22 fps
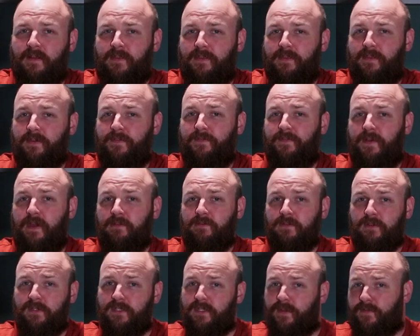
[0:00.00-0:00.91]
the
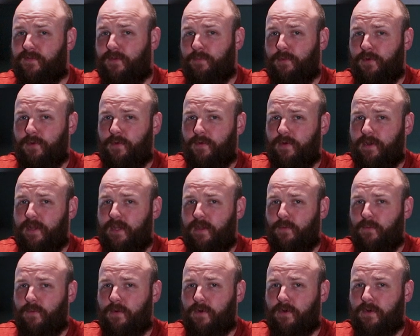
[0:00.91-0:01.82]
founders of the
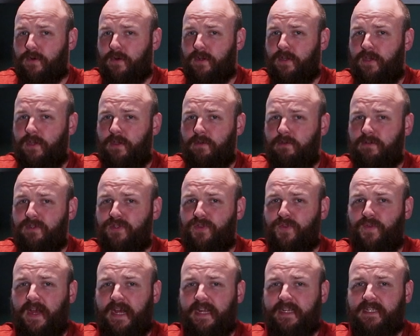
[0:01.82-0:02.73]
brewery were huge
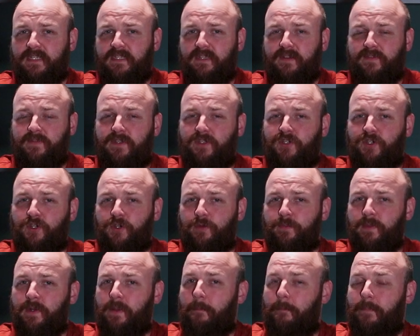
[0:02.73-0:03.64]
fans of the
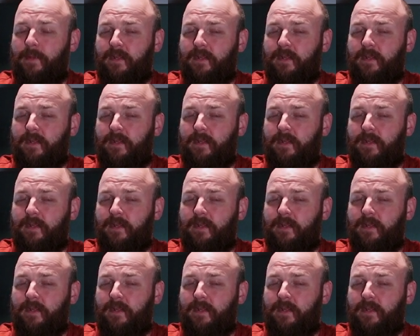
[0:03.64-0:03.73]
German